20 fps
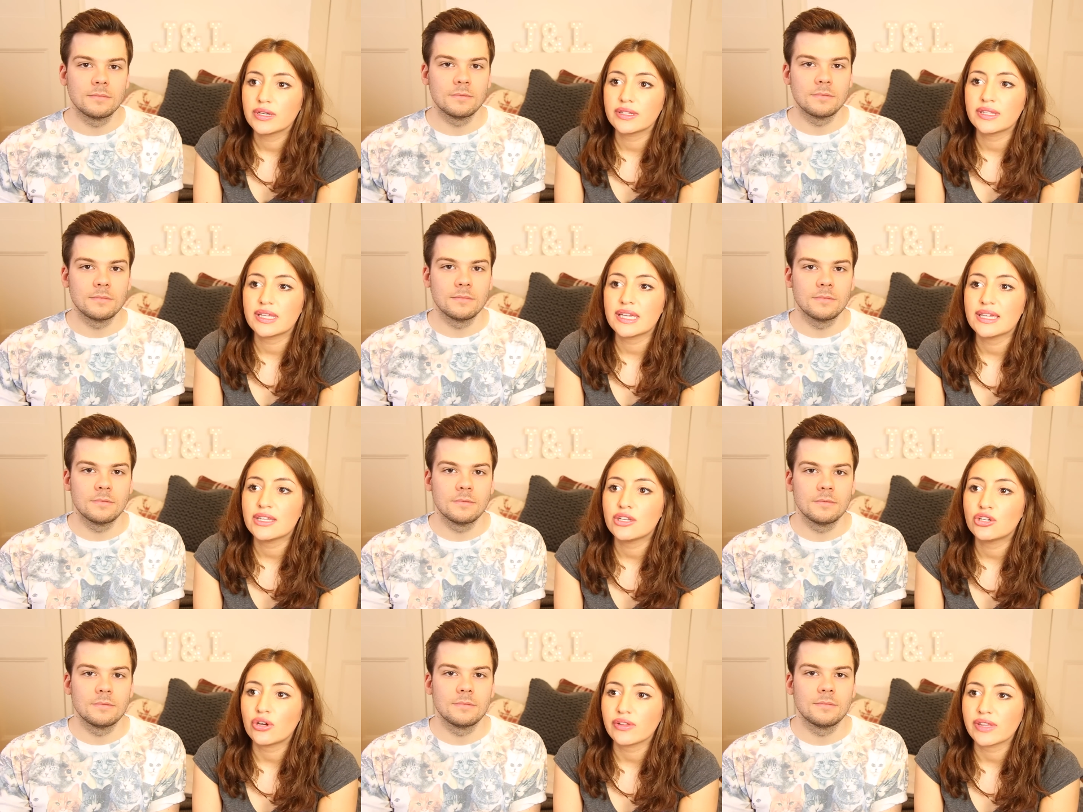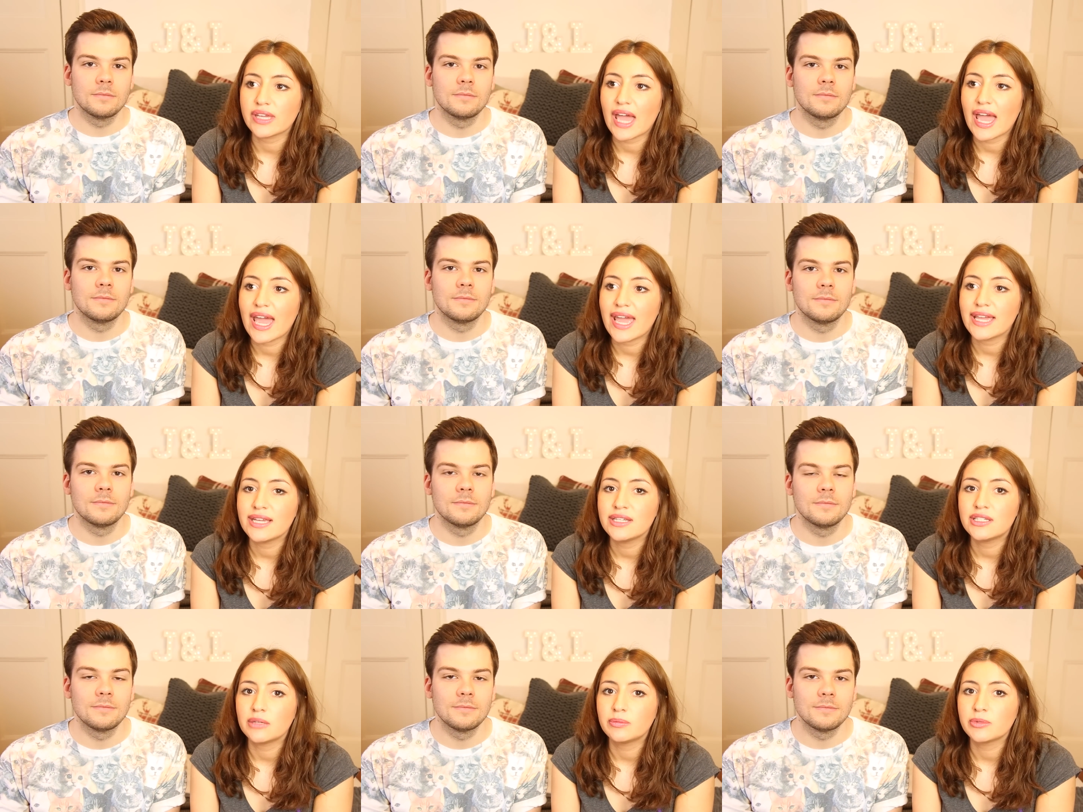Speaker 1: the, you got the
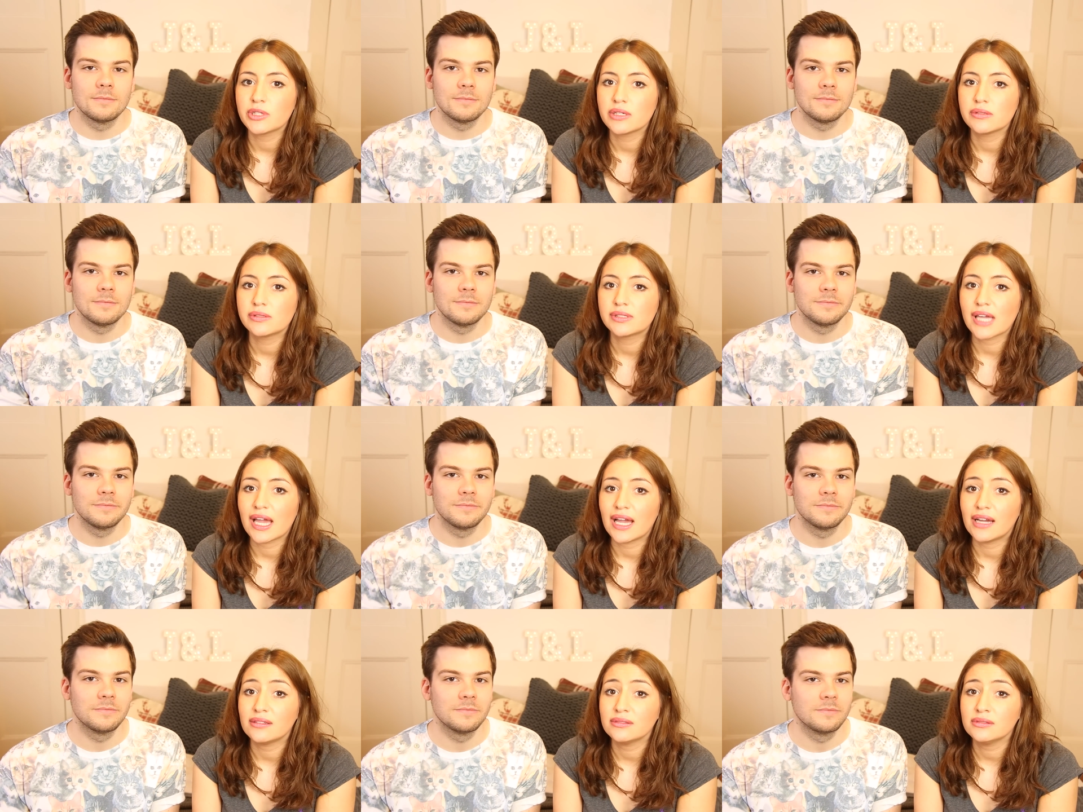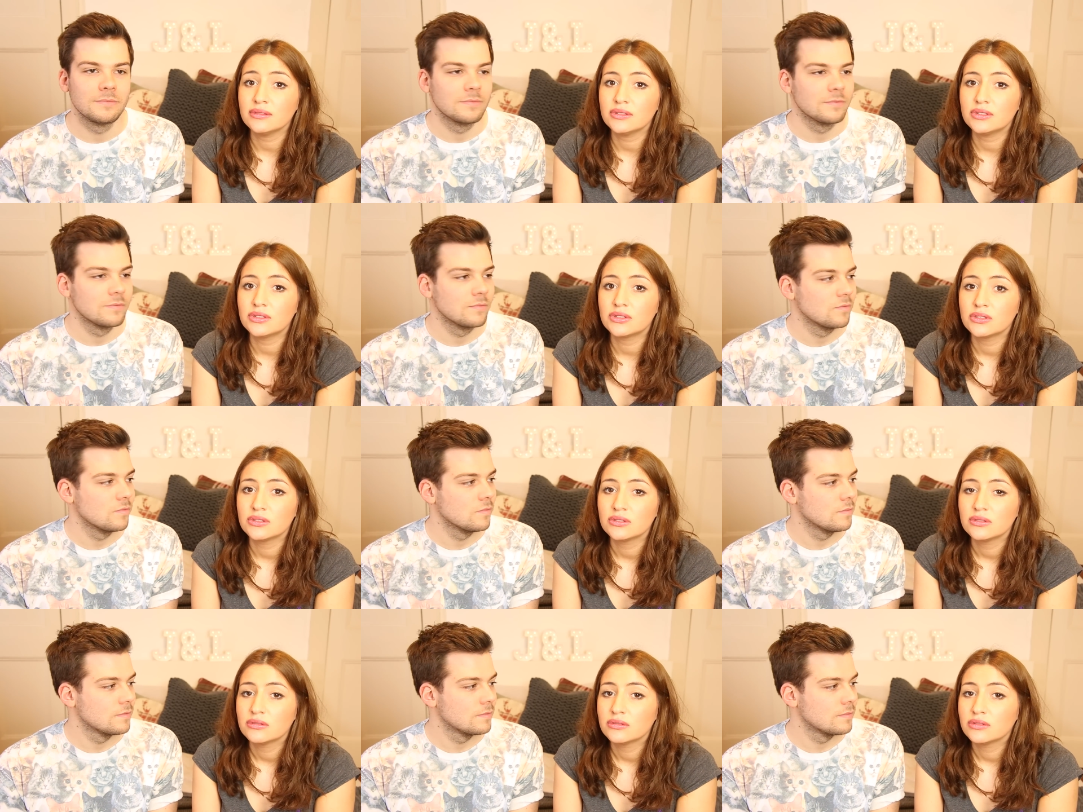A W sounds.